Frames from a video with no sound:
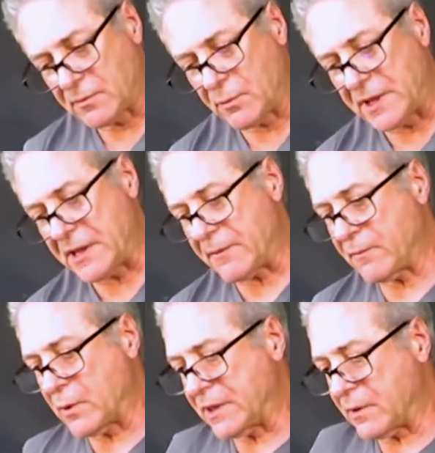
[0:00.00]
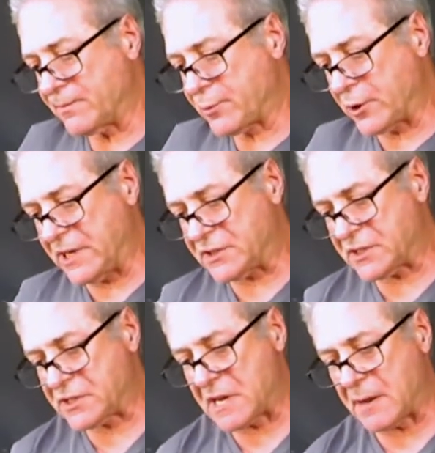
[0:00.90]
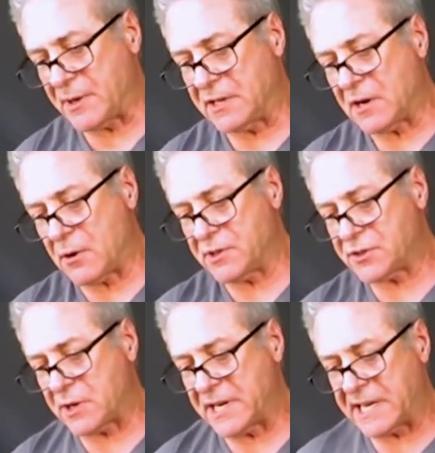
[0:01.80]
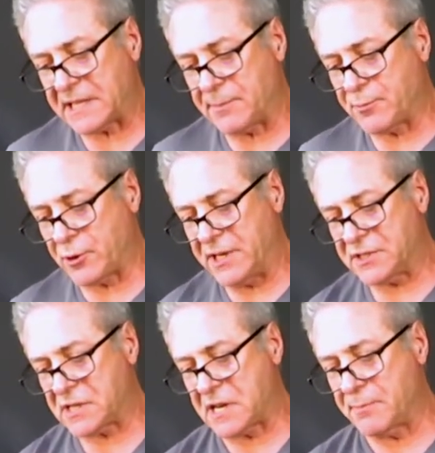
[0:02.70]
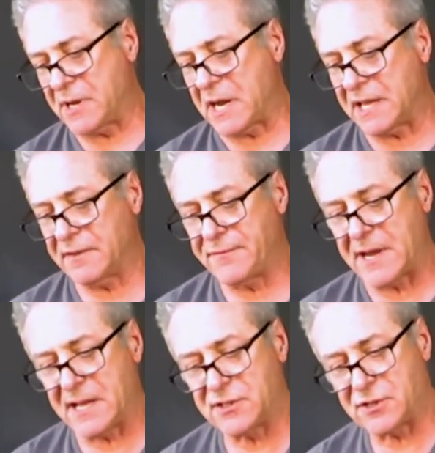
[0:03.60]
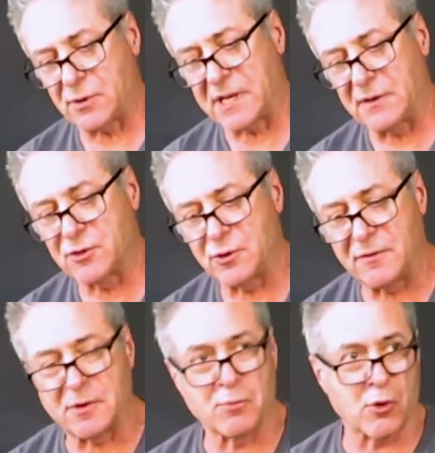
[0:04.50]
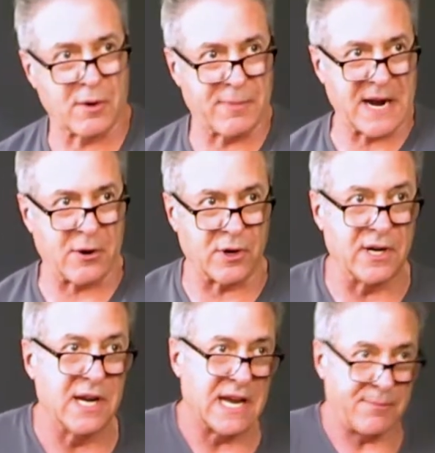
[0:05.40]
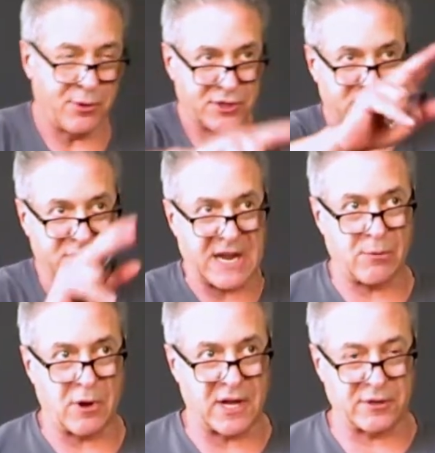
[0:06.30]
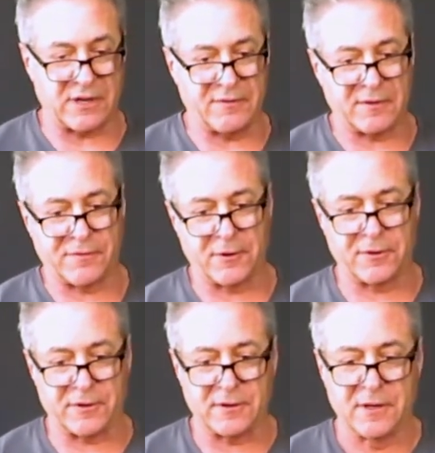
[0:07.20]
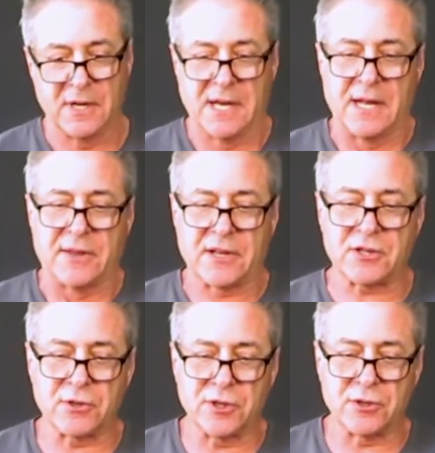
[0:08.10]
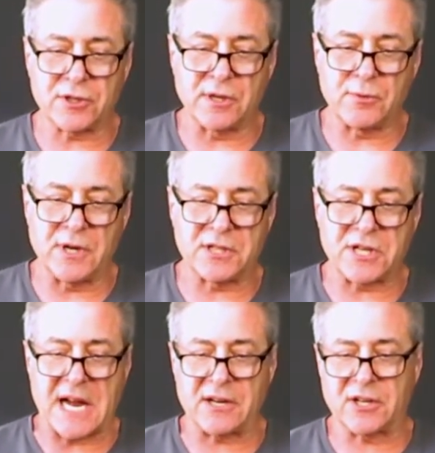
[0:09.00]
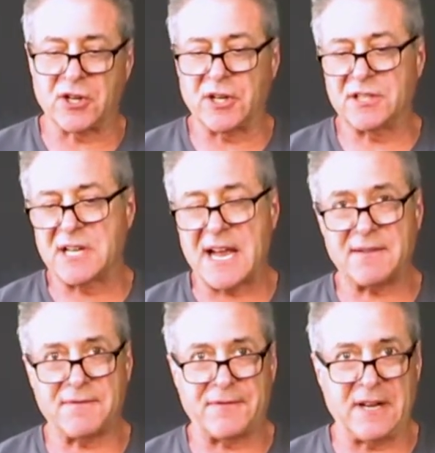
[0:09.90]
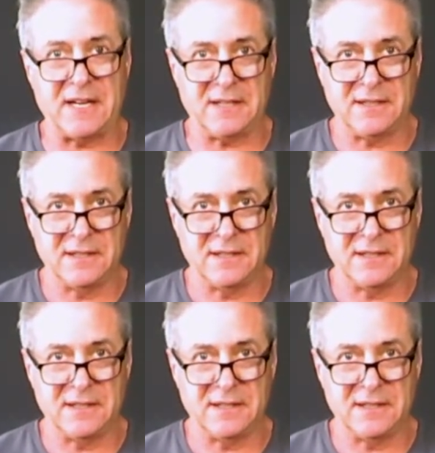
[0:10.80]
when the breeze is coming, always try to get the breeze to come behind the fan so it gives you even more power and pushes that water even further. This will usually reach out a good 10 feet